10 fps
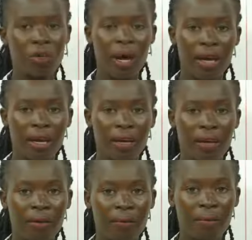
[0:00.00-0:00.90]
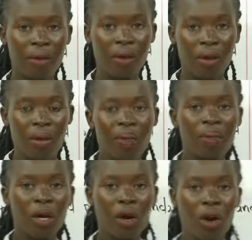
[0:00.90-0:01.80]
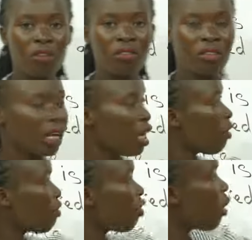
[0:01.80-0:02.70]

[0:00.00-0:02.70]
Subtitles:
Why? Because if you